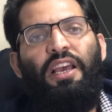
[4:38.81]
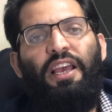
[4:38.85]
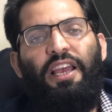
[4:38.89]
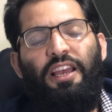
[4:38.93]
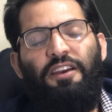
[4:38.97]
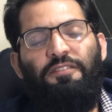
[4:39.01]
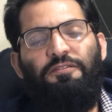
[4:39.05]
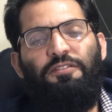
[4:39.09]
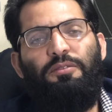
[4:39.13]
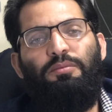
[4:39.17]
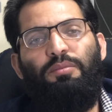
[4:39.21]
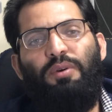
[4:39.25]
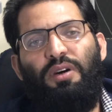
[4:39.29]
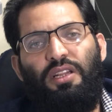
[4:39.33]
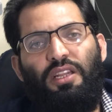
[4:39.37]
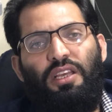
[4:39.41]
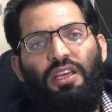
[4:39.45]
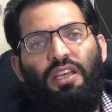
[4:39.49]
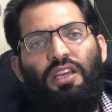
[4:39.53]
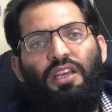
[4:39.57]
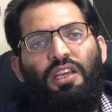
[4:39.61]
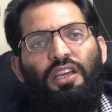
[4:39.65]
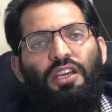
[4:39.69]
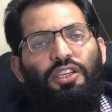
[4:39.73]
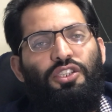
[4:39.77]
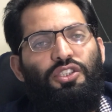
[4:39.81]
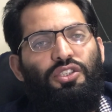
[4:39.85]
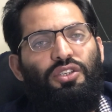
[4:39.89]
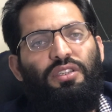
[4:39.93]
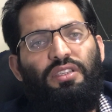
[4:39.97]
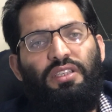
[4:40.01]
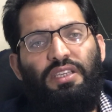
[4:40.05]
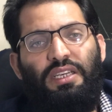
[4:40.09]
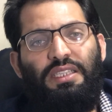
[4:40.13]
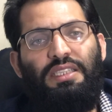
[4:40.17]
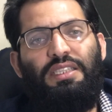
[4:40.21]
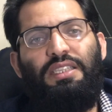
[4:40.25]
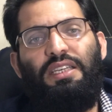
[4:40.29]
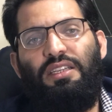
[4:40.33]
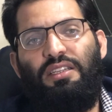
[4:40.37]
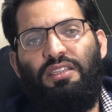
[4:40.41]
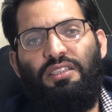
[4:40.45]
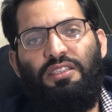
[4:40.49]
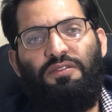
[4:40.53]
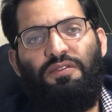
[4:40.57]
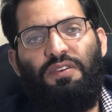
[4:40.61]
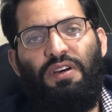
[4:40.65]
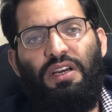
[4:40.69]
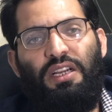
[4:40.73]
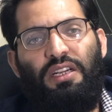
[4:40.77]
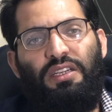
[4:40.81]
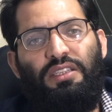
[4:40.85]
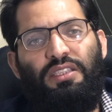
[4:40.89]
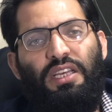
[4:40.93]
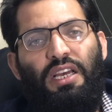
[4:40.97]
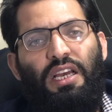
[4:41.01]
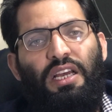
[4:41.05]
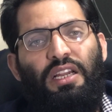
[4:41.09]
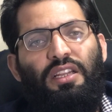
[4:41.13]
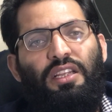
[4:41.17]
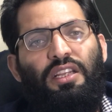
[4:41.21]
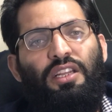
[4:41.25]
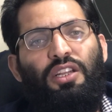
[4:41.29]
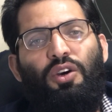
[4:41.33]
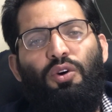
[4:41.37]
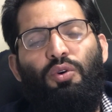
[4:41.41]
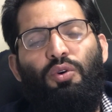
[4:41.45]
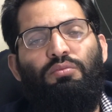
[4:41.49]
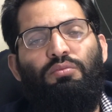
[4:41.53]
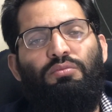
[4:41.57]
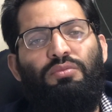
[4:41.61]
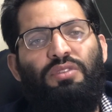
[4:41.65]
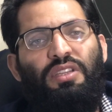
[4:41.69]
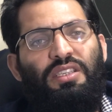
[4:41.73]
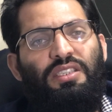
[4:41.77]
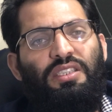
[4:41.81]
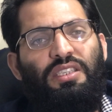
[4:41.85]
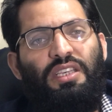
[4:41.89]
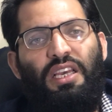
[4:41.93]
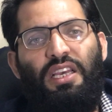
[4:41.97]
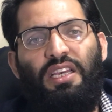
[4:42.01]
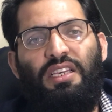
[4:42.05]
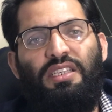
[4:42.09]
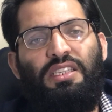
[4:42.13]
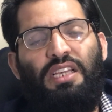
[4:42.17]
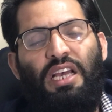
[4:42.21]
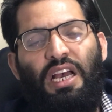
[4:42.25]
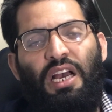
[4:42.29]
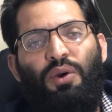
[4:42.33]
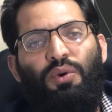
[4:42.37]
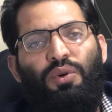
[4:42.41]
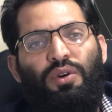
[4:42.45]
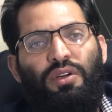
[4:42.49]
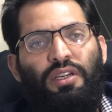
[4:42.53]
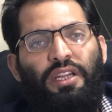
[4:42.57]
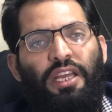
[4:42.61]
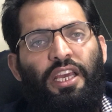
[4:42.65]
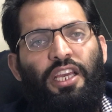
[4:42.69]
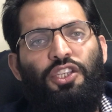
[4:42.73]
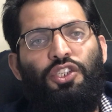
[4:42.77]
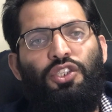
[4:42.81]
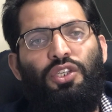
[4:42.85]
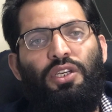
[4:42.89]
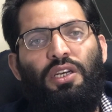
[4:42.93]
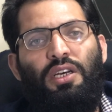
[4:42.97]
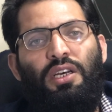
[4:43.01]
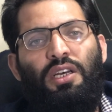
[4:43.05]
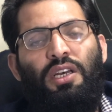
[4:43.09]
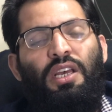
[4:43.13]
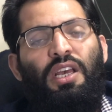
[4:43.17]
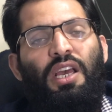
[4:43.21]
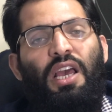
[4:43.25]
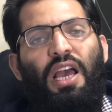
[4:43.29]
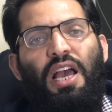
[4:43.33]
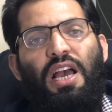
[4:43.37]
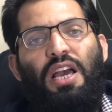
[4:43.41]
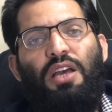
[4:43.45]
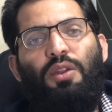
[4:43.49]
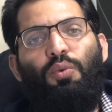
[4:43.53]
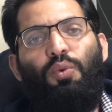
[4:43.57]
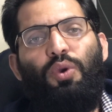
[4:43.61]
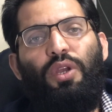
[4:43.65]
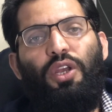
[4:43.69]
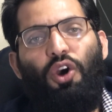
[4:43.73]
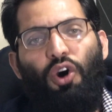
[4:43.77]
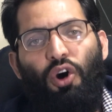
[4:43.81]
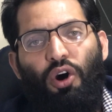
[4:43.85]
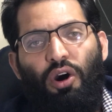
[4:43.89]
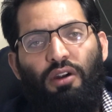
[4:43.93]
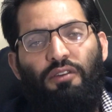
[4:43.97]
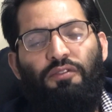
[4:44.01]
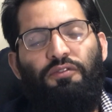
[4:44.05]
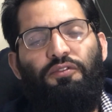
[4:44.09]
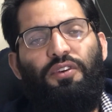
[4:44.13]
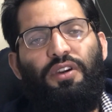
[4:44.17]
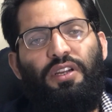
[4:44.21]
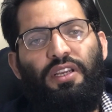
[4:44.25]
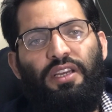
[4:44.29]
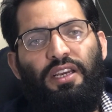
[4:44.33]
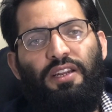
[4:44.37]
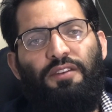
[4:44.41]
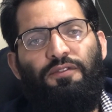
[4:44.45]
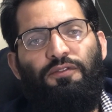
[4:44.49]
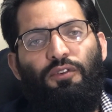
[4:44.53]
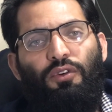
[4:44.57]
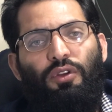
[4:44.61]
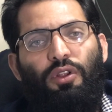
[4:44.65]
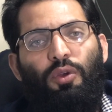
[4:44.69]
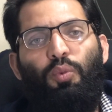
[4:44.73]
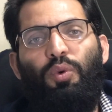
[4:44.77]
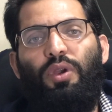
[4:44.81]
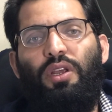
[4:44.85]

Everybody should get satisfied that this is our nature and we are forgetful.